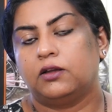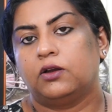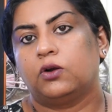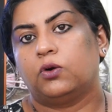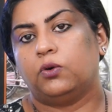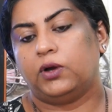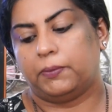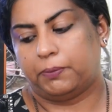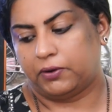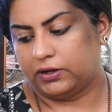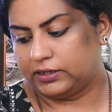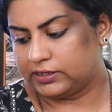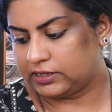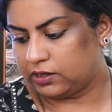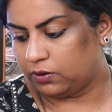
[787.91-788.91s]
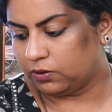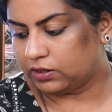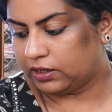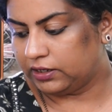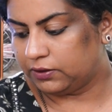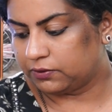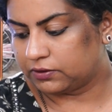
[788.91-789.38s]
Who appoints
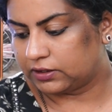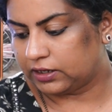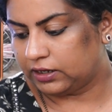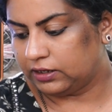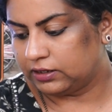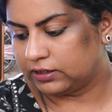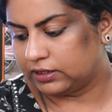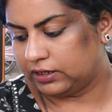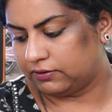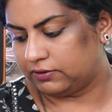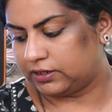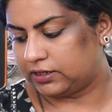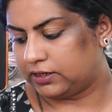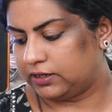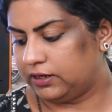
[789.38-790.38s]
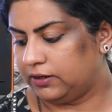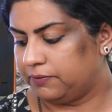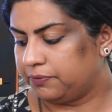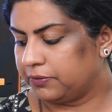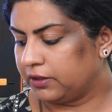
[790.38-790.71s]
Lokayukta? Governor.